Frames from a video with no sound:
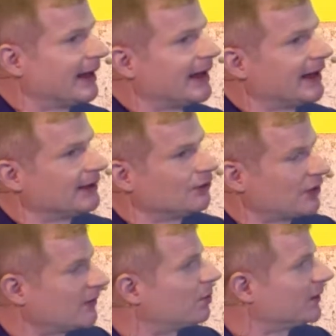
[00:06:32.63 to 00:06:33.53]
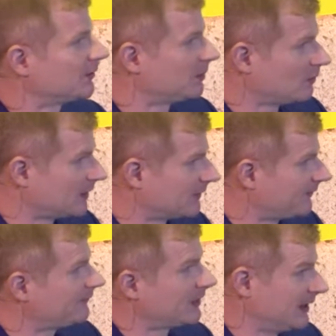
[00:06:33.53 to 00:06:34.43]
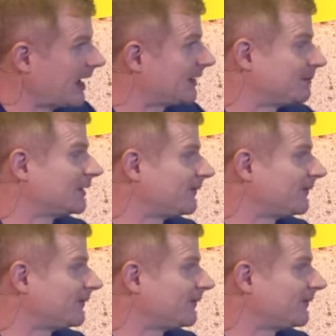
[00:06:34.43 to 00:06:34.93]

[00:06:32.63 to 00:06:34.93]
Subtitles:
and Travelport has been it has been